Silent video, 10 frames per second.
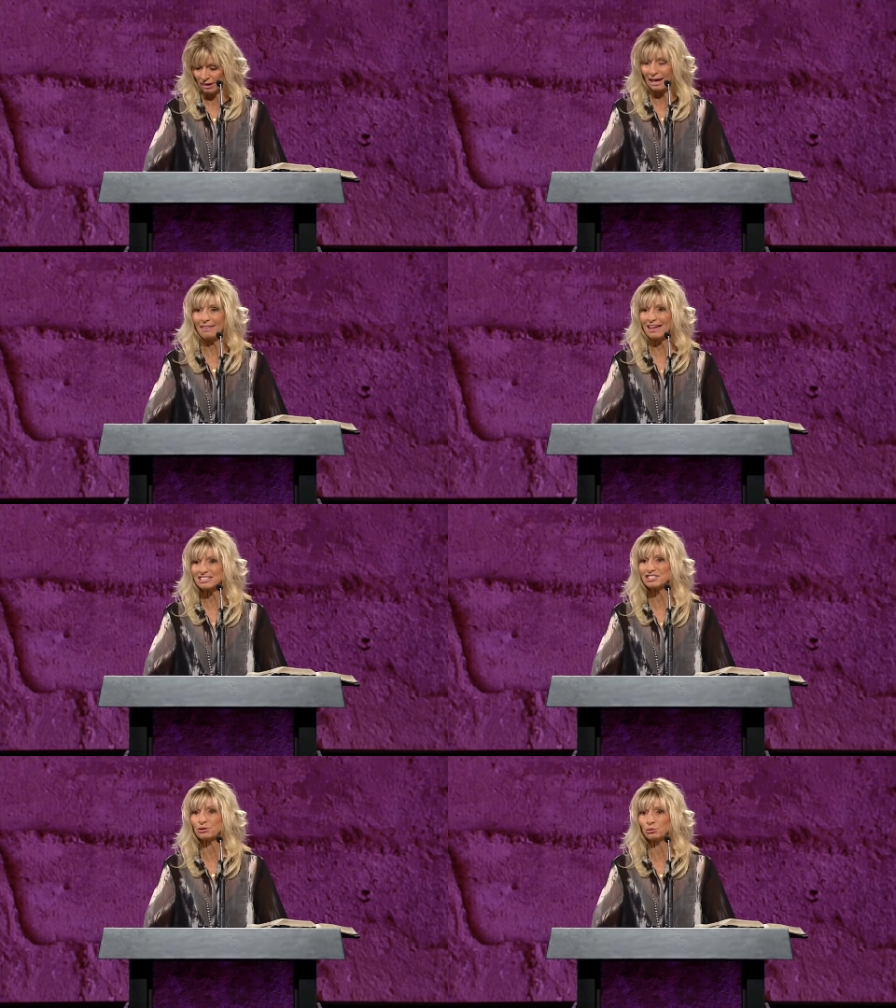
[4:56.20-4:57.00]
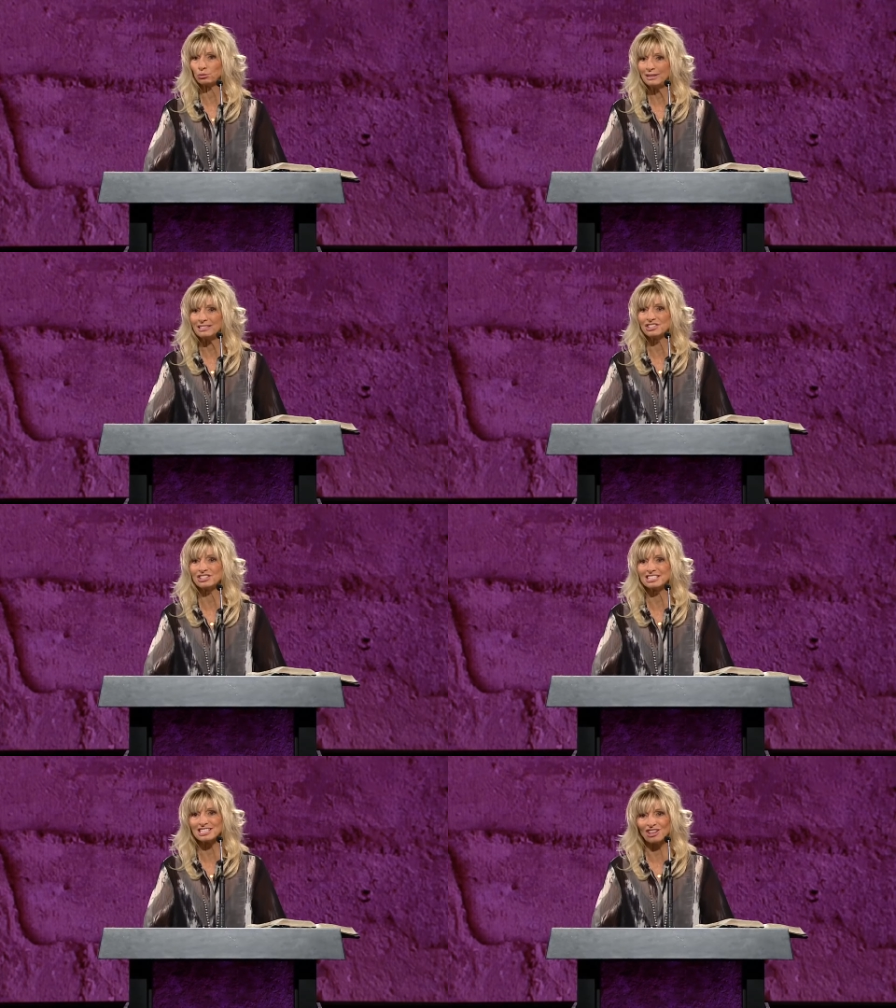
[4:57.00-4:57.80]
And that's to reach
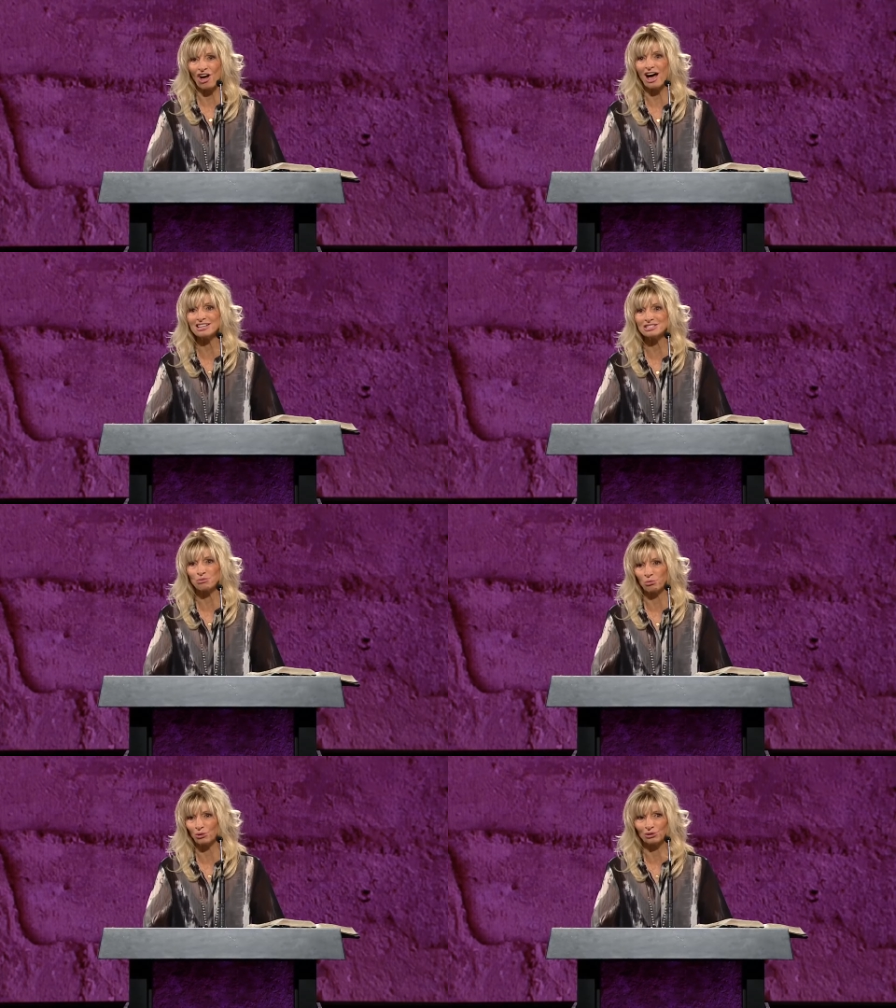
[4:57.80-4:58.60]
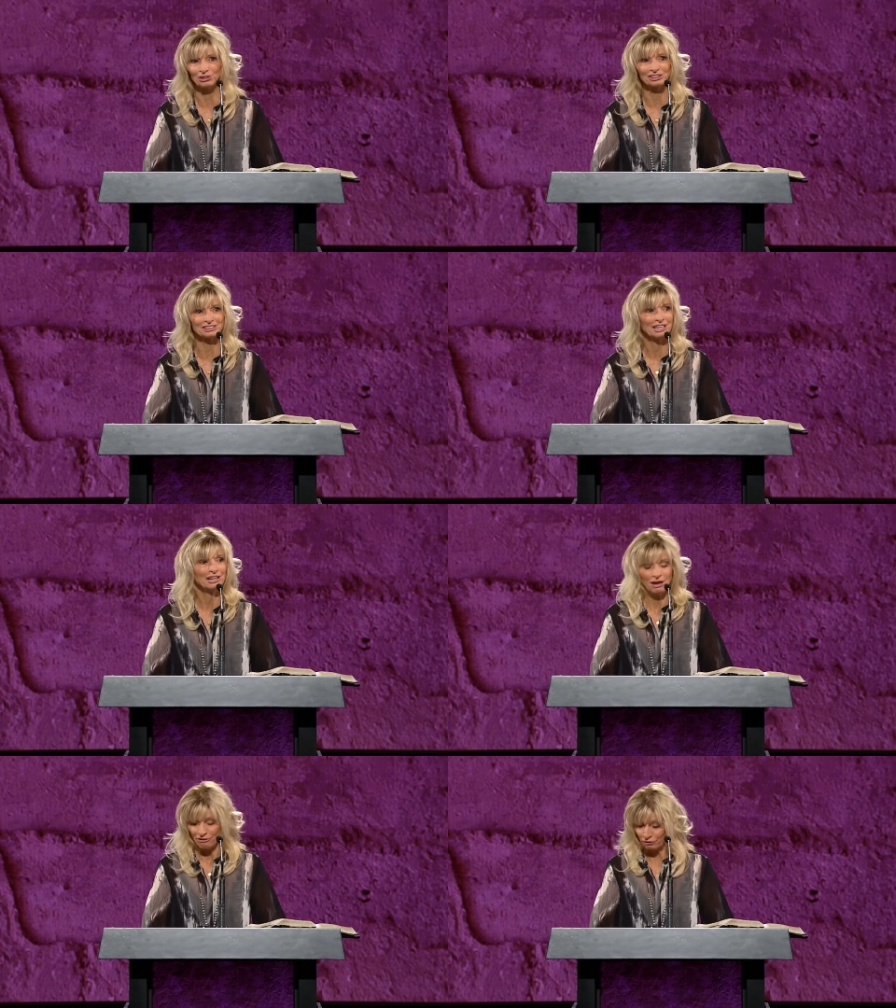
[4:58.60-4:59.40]
this lost world
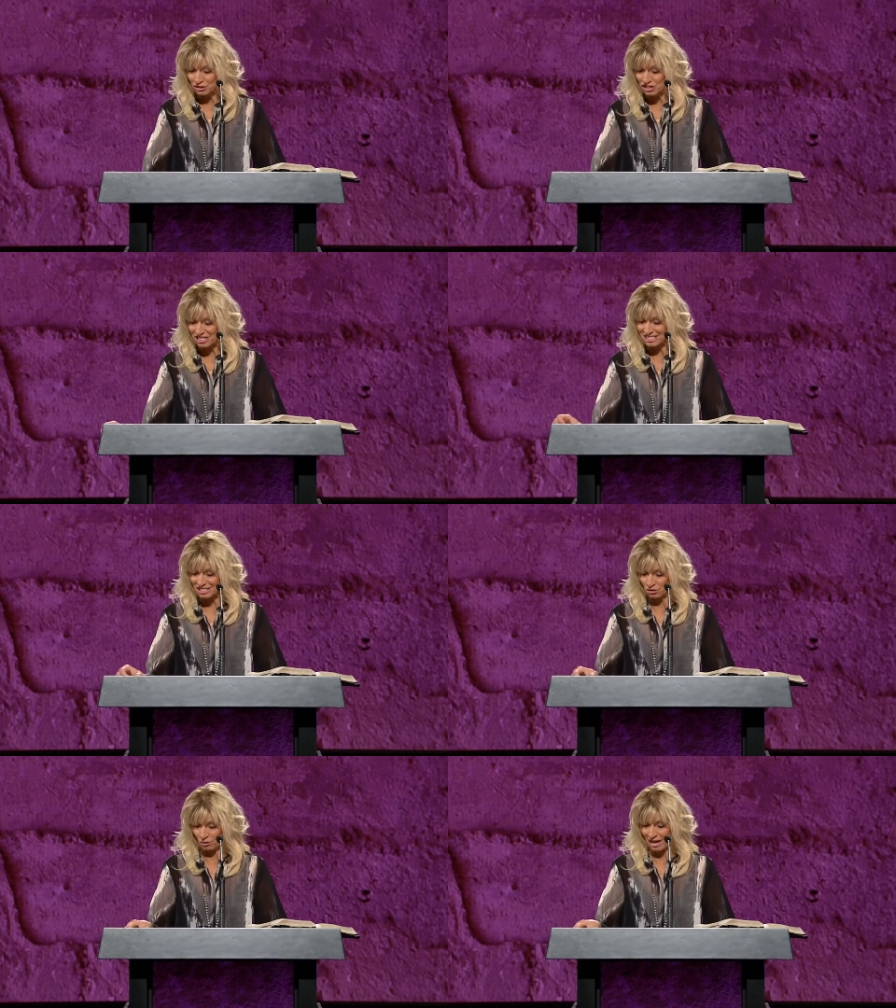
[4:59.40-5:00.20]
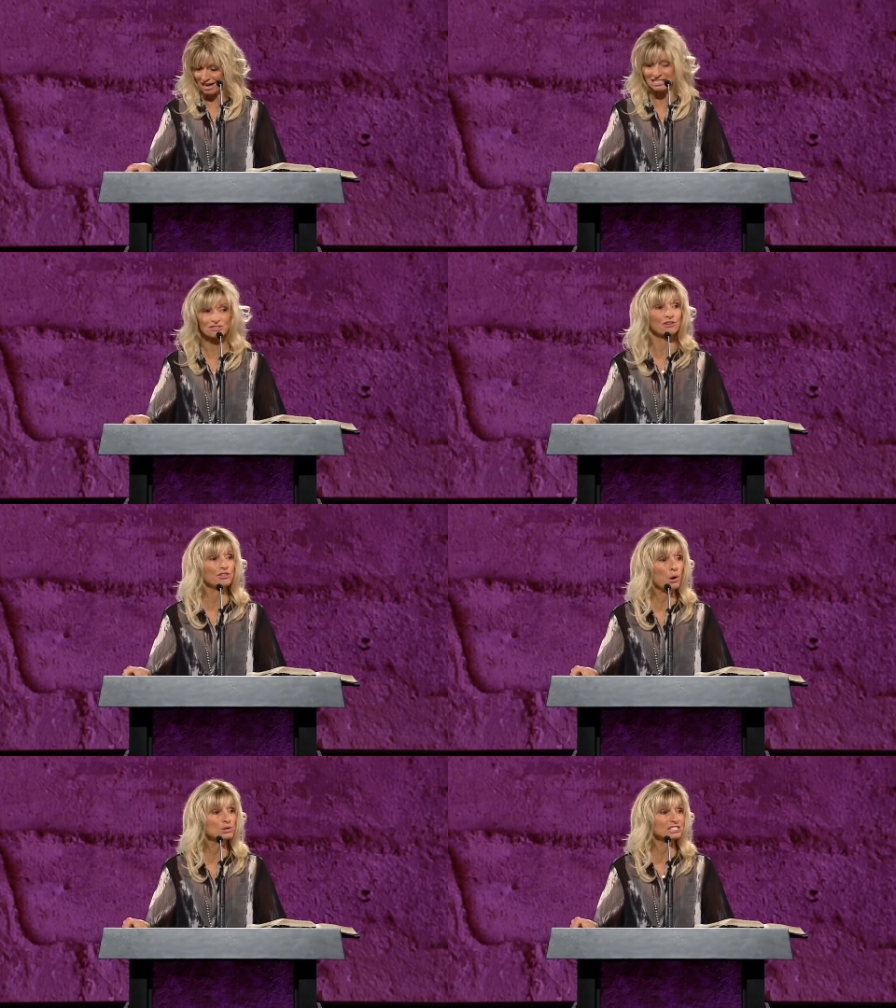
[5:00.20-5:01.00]
for Jesus Christ, for
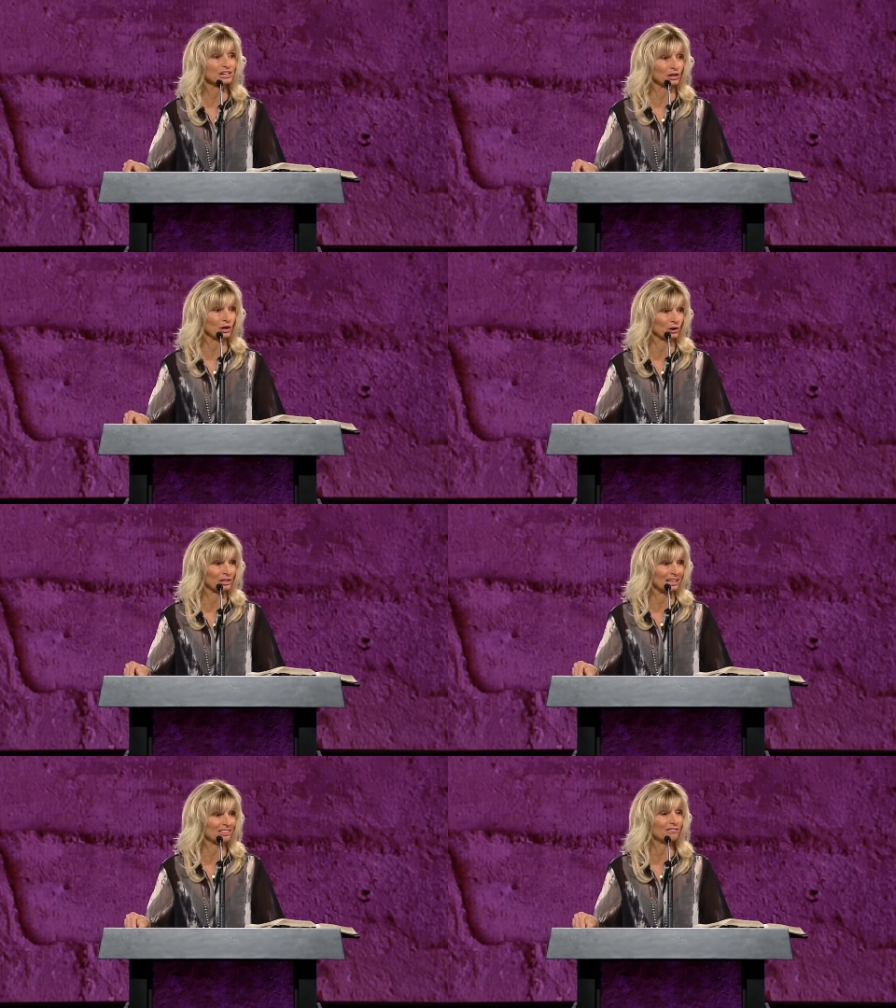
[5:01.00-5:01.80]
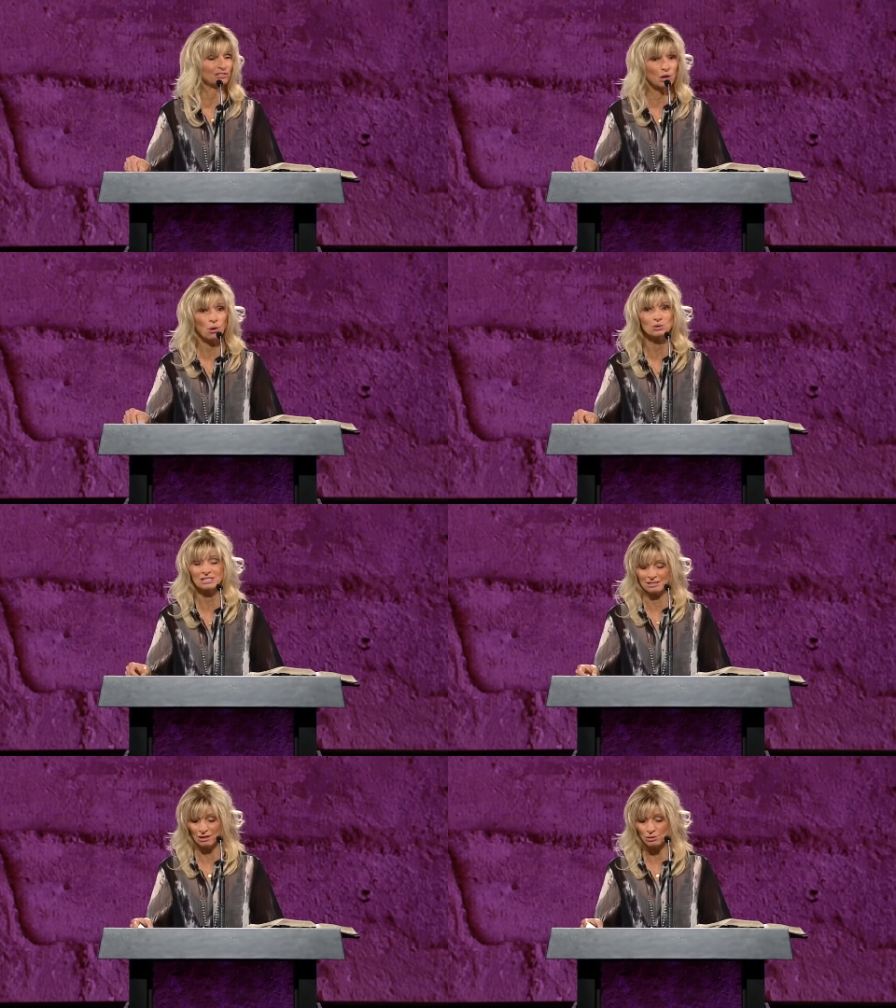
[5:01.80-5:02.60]
those that are hurting, that those,
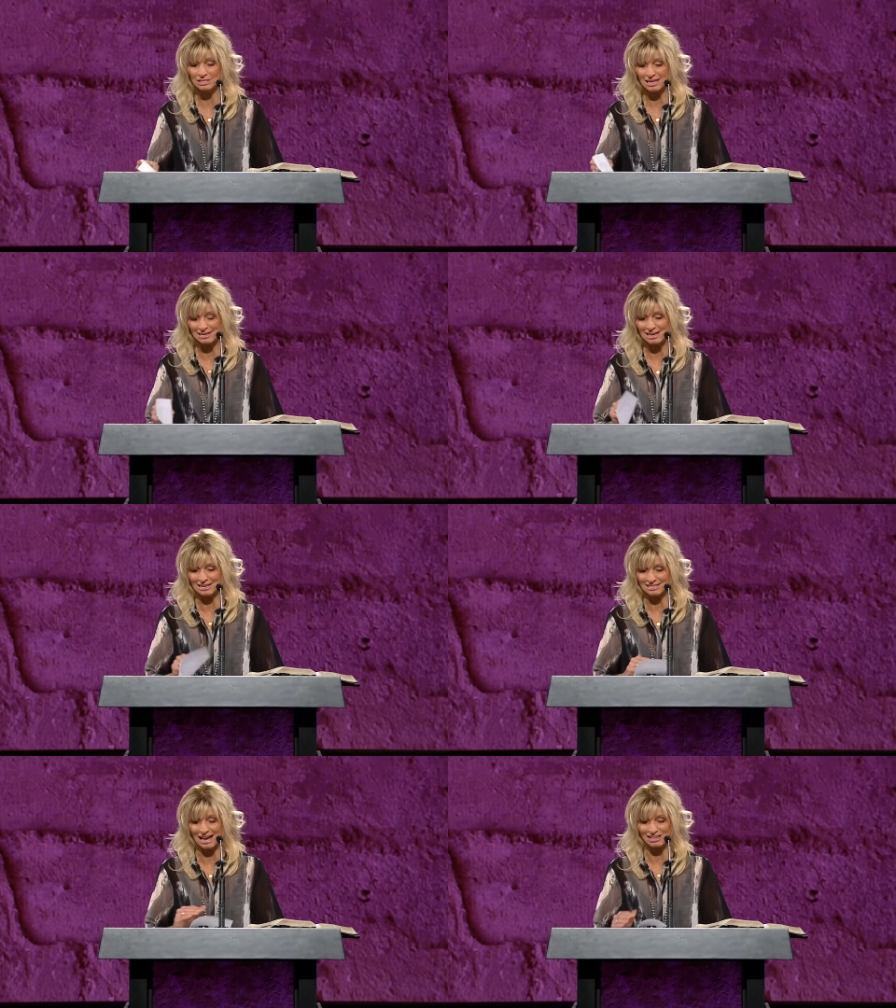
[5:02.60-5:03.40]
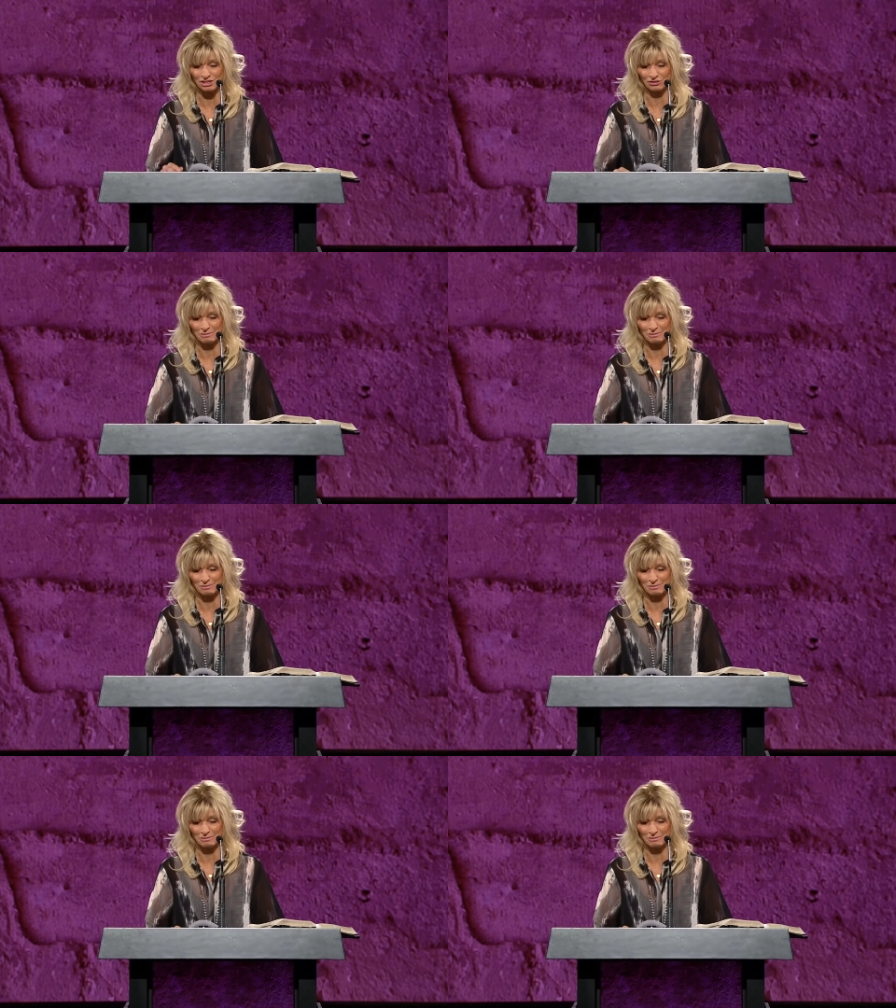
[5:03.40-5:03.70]
those that need a touch from